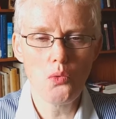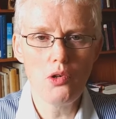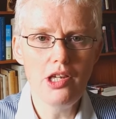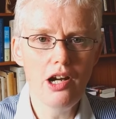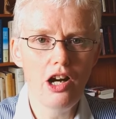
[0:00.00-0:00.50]

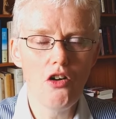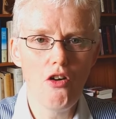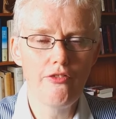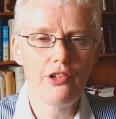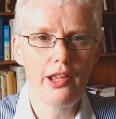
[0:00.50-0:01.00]
we are
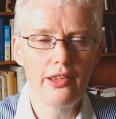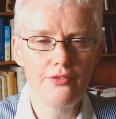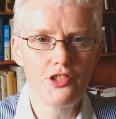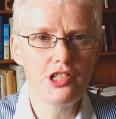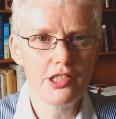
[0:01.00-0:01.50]
offering the
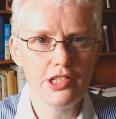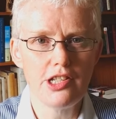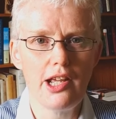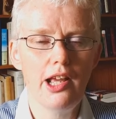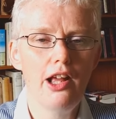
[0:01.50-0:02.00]

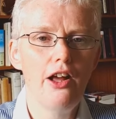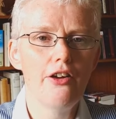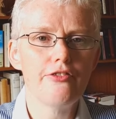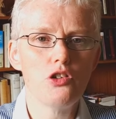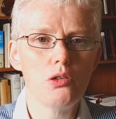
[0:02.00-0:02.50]
facility
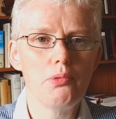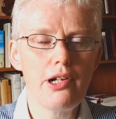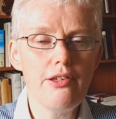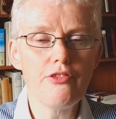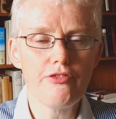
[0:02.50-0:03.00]
for
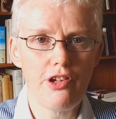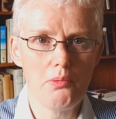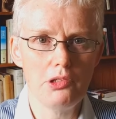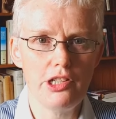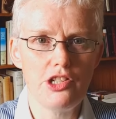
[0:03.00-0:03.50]
bereaved
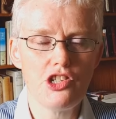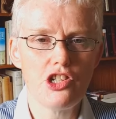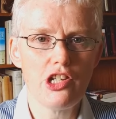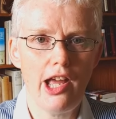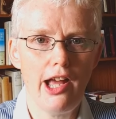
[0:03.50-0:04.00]
families
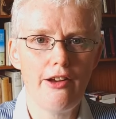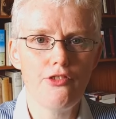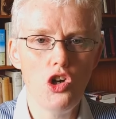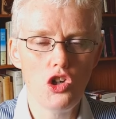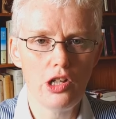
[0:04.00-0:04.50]
to have
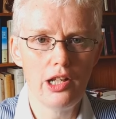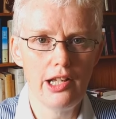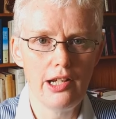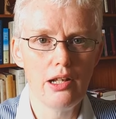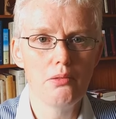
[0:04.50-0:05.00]

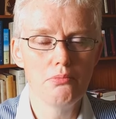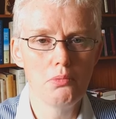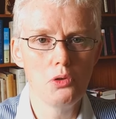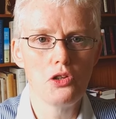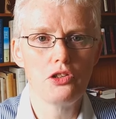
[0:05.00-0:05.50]
online
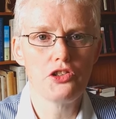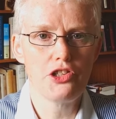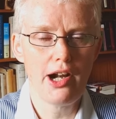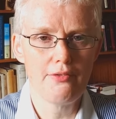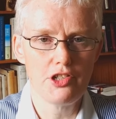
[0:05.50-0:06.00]
memorial
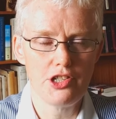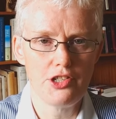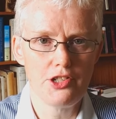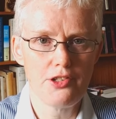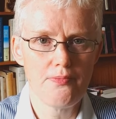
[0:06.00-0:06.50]

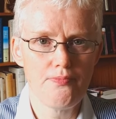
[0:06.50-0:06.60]
services.